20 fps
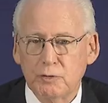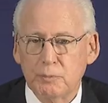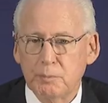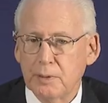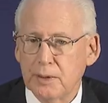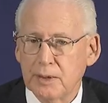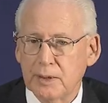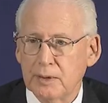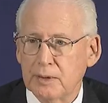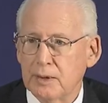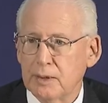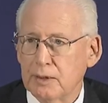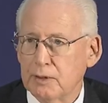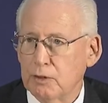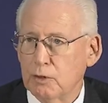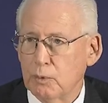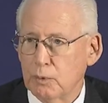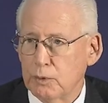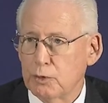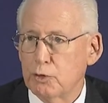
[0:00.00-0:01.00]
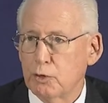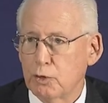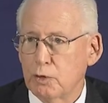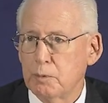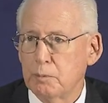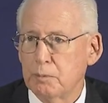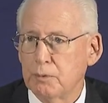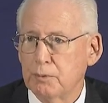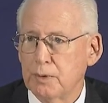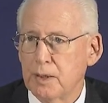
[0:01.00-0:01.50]
been, you know, a
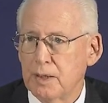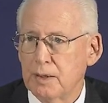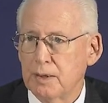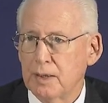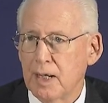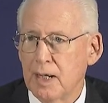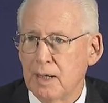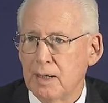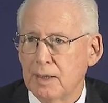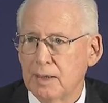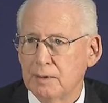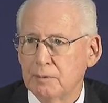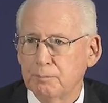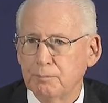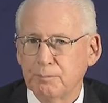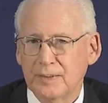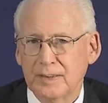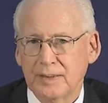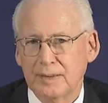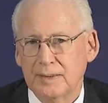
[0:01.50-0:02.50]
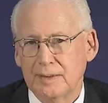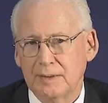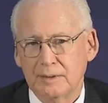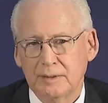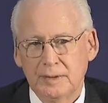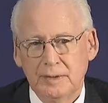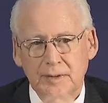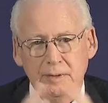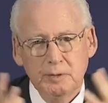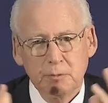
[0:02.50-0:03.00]
durable young guy.
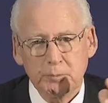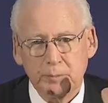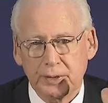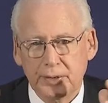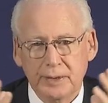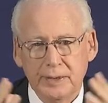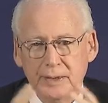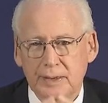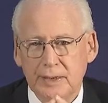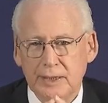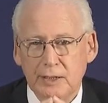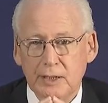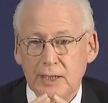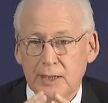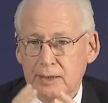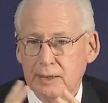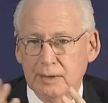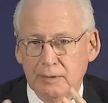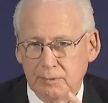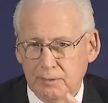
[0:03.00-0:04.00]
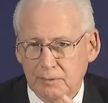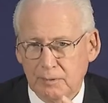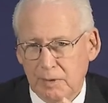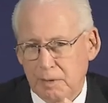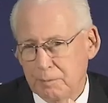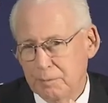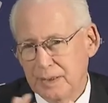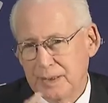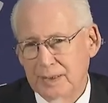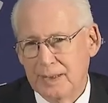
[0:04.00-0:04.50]

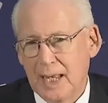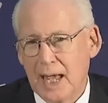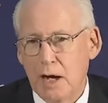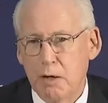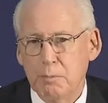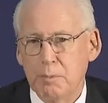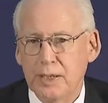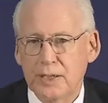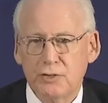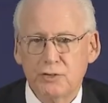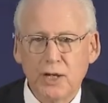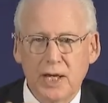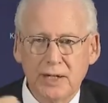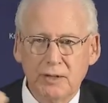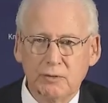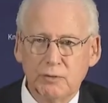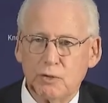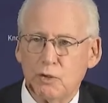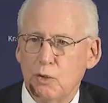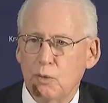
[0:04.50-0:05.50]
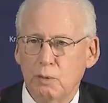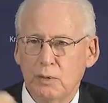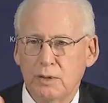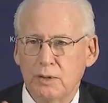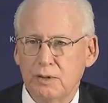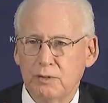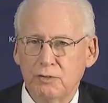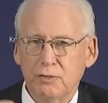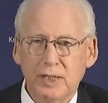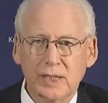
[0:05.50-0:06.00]
How much, I don't know. On
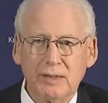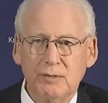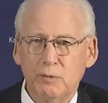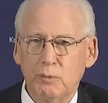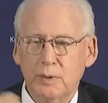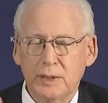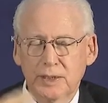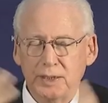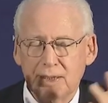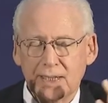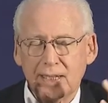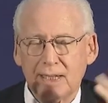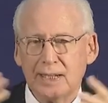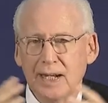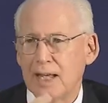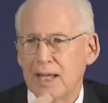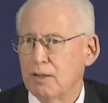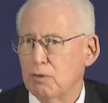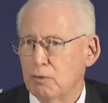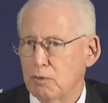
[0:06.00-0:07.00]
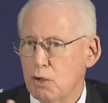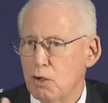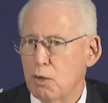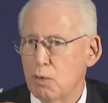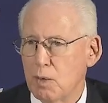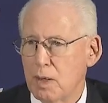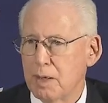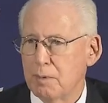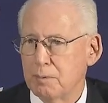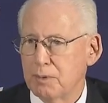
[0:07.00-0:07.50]
a scale of 1 to 10, I don't know
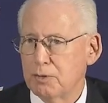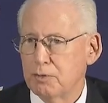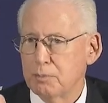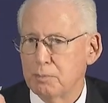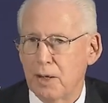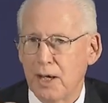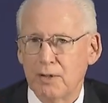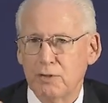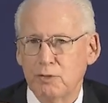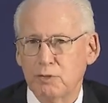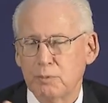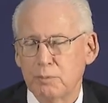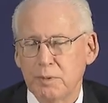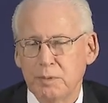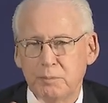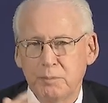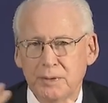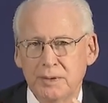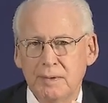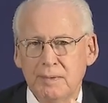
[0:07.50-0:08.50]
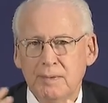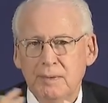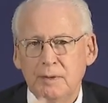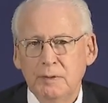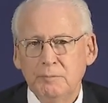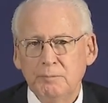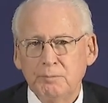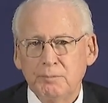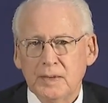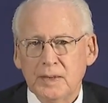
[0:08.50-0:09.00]
how much bothers me. But
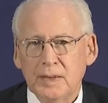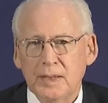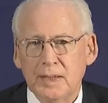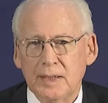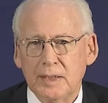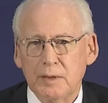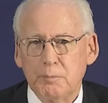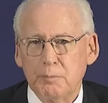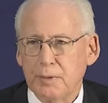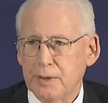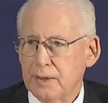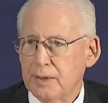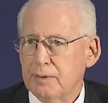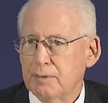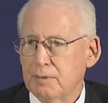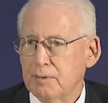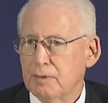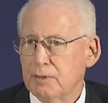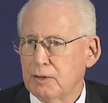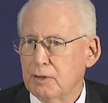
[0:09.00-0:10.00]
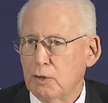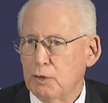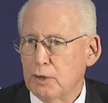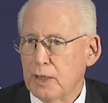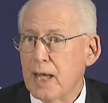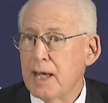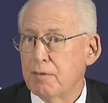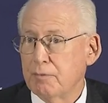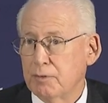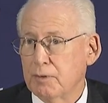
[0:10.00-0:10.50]
you know, you
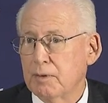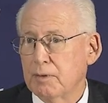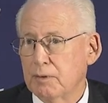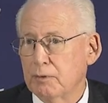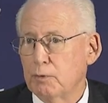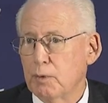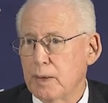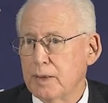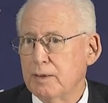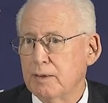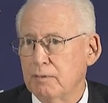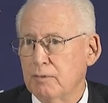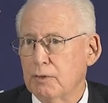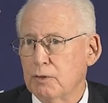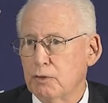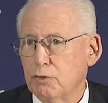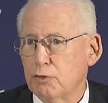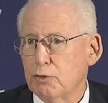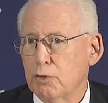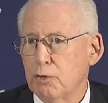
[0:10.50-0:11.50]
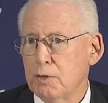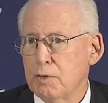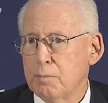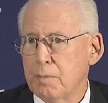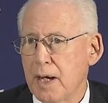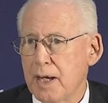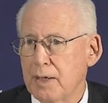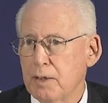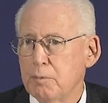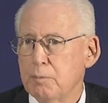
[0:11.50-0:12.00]
have a great deal of concern
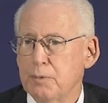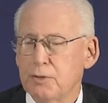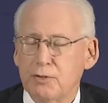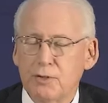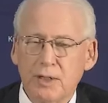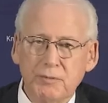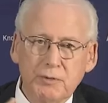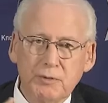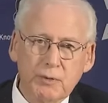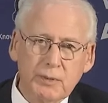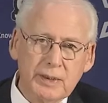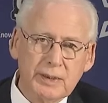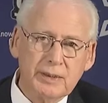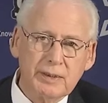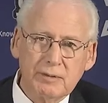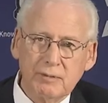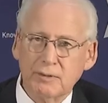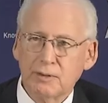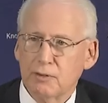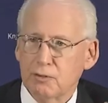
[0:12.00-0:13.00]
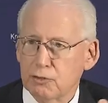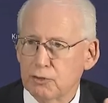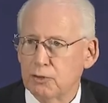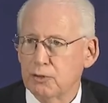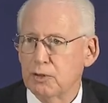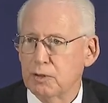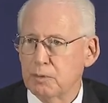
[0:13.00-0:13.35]
about it, but you have a great deal of concern